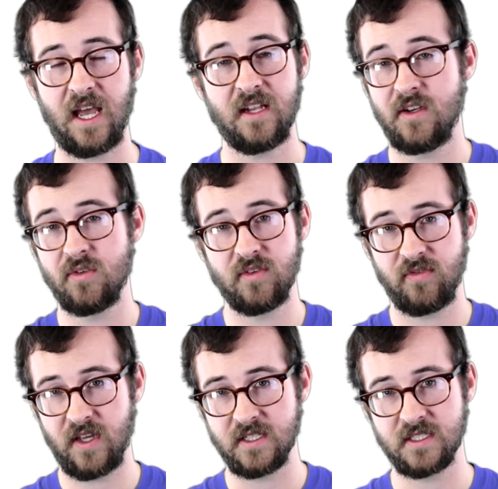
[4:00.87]
I had no
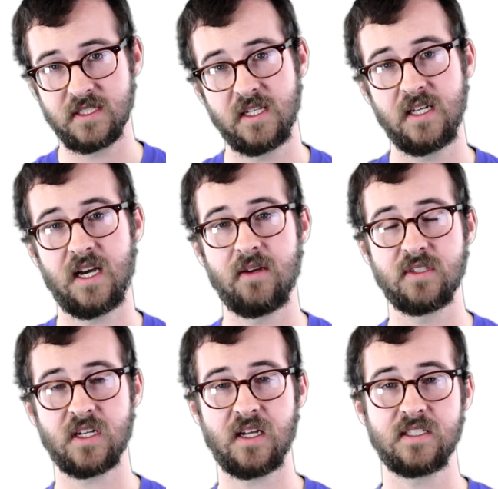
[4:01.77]
defense.
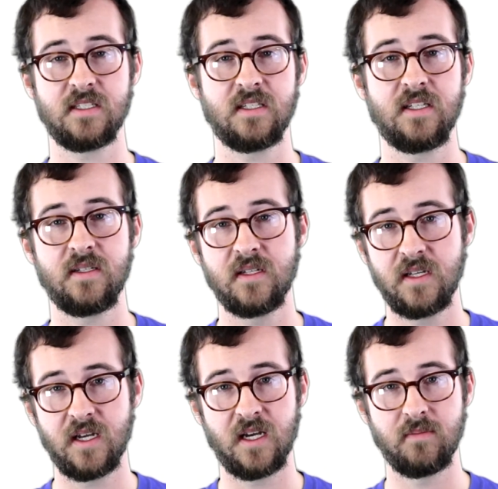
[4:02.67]
I was constantly